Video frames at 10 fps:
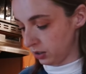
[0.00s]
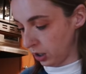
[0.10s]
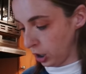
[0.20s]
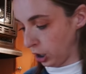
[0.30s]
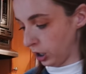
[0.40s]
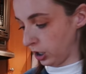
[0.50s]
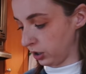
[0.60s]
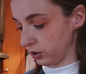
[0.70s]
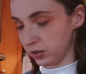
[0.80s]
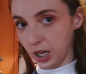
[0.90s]
to
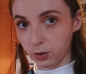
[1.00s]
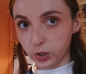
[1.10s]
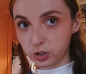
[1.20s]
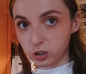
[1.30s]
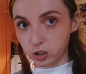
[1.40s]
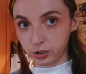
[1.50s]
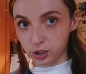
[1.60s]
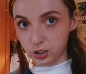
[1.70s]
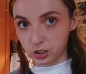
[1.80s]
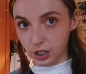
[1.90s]
her sandwich, because
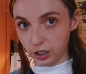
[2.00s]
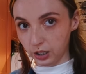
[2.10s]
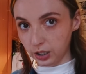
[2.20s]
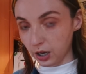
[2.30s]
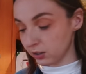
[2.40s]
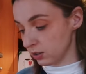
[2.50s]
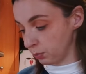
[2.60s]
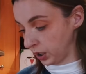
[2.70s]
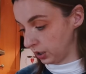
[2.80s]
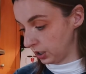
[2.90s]
she's a kid, I guess,
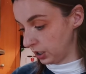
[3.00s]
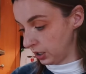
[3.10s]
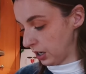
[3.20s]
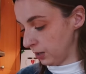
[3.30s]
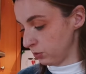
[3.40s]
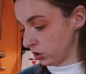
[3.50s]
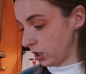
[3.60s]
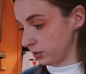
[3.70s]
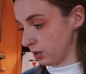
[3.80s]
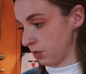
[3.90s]
but I'm
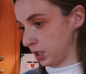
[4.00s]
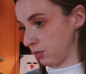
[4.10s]
salting my